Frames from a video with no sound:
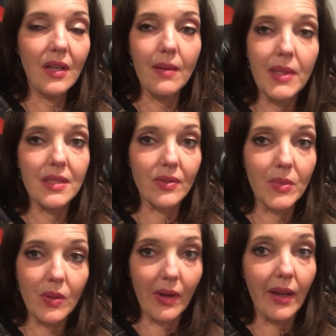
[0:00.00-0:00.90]
comments from
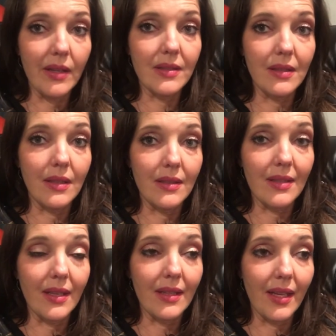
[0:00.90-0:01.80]
you guys and things
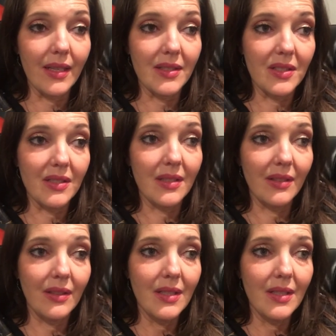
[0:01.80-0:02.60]
like that is just,